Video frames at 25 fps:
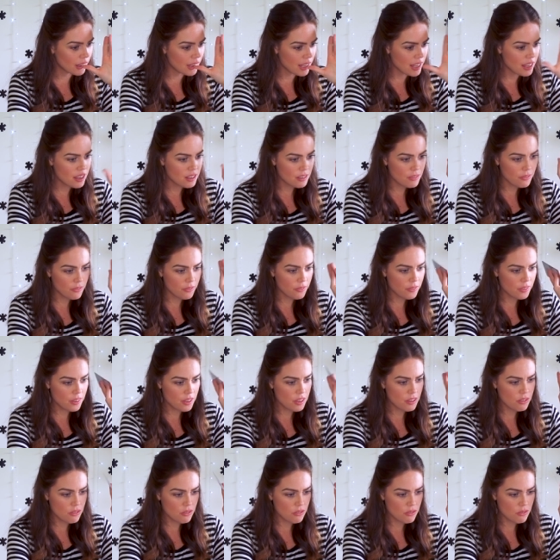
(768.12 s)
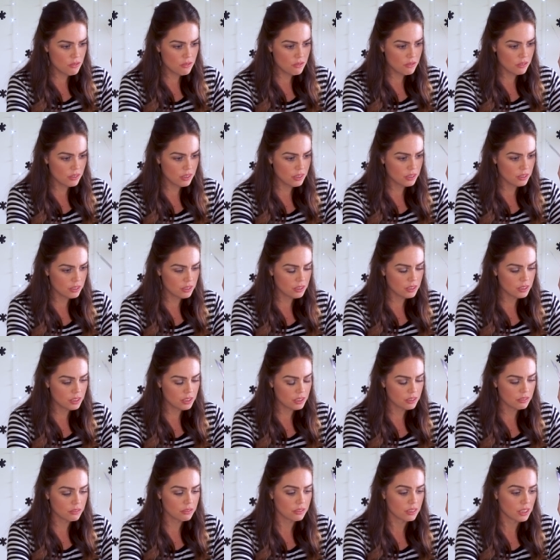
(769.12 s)
If you could...
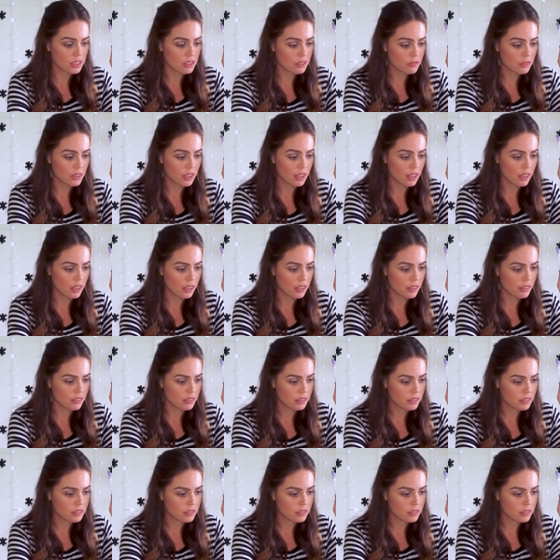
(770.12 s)
Oh, that's really high.